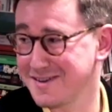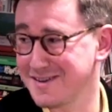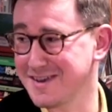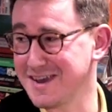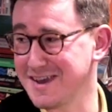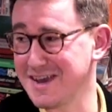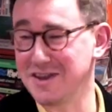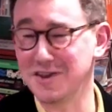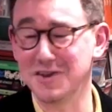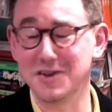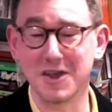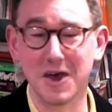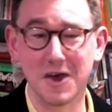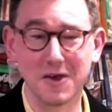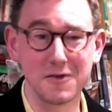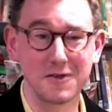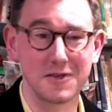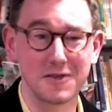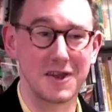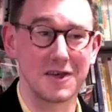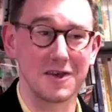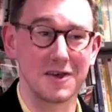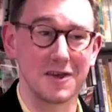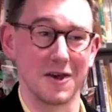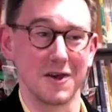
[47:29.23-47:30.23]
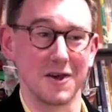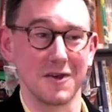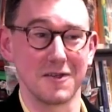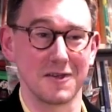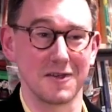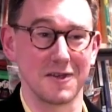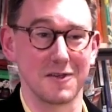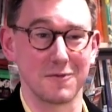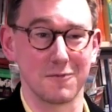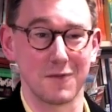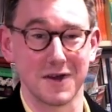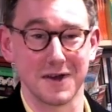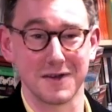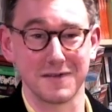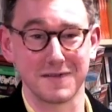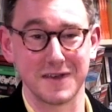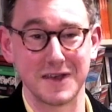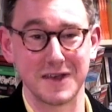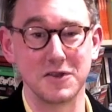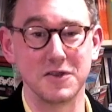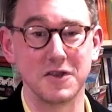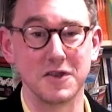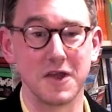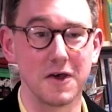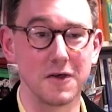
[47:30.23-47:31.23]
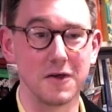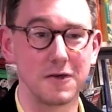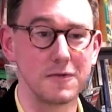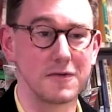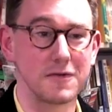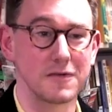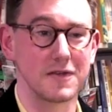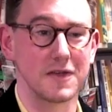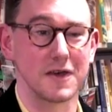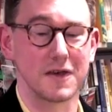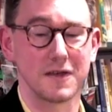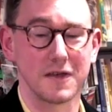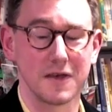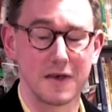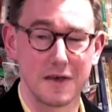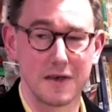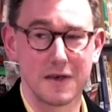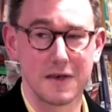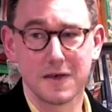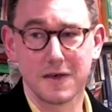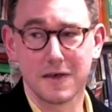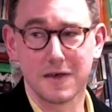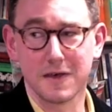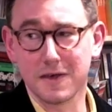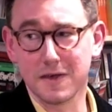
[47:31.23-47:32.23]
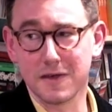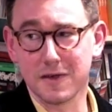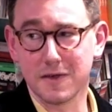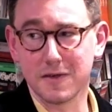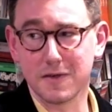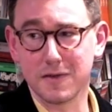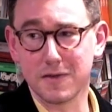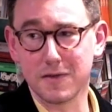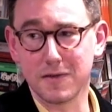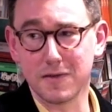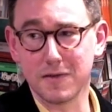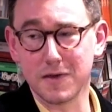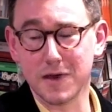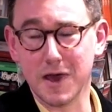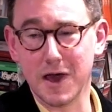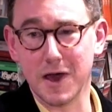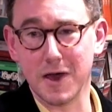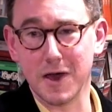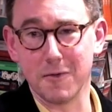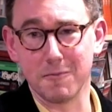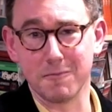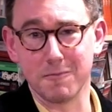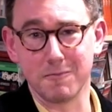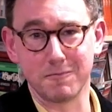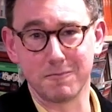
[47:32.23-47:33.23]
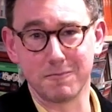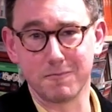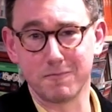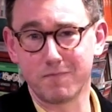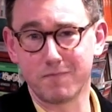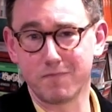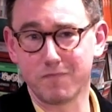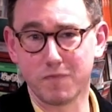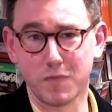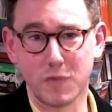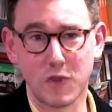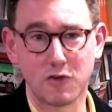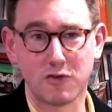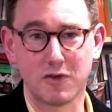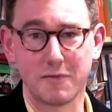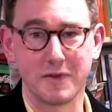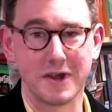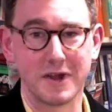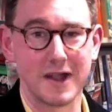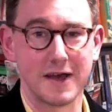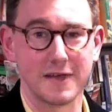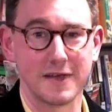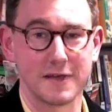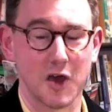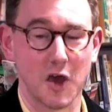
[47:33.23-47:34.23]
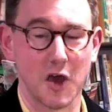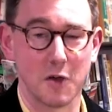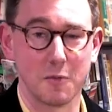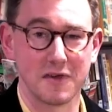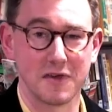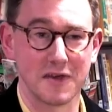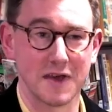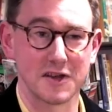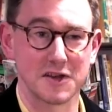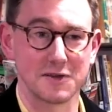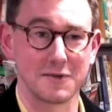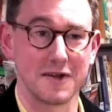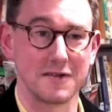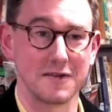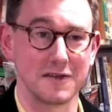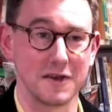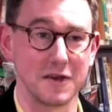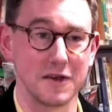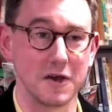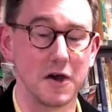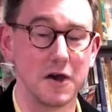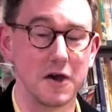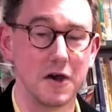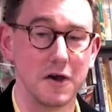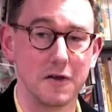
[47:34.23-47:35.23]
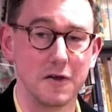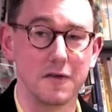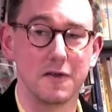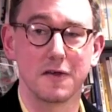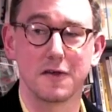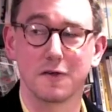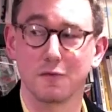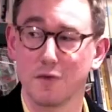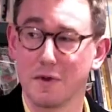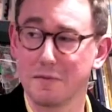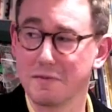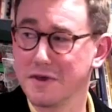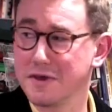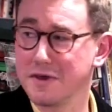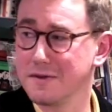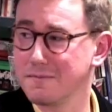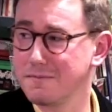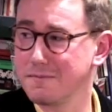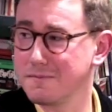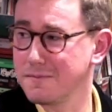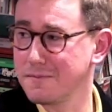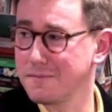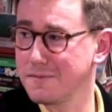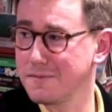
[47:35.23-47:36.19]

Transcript: He knows that it hurts his wife. He knows that criminalizing homosexuality hurts women.